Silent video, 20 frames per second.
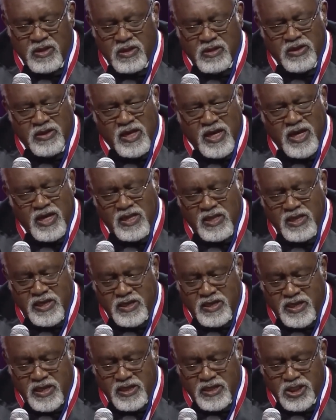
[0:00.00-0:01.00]
The
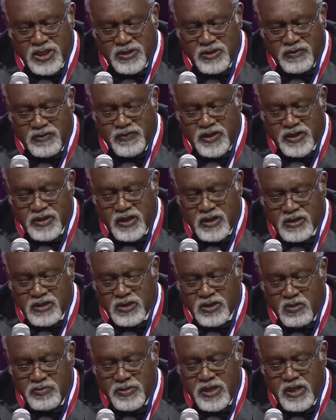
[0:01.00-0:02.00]
alienation afflicting
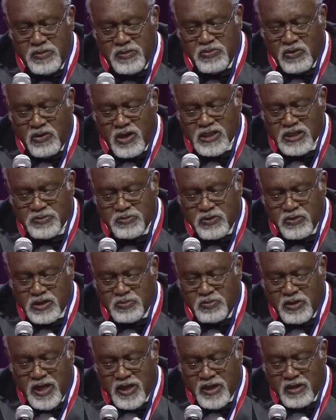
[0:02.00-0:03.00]
so many prosperous
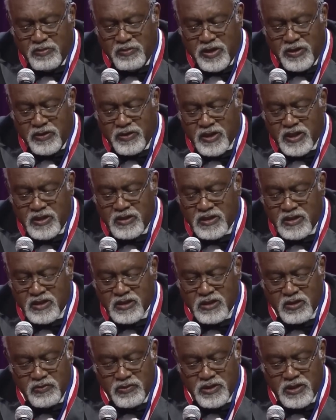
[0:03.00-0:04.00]
black Americans
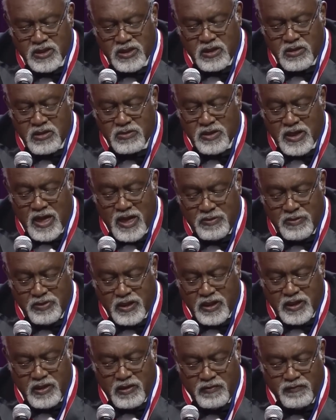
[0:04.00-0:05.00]
is the result, I
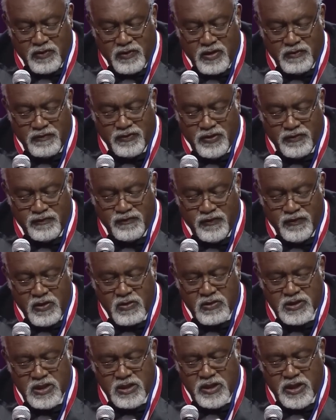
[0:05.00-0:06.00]
believe, of the false